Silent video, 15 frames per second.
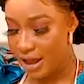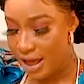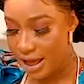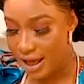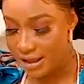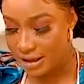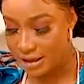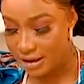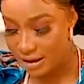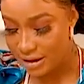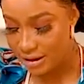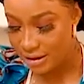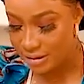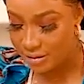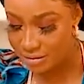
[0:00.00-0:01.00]
add
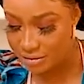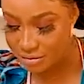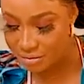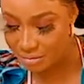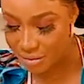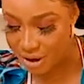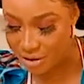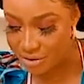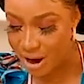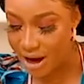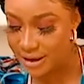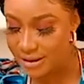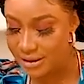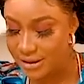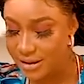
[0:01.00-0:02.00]
my
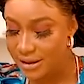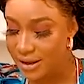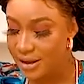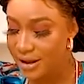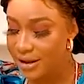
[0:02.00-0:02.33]
rice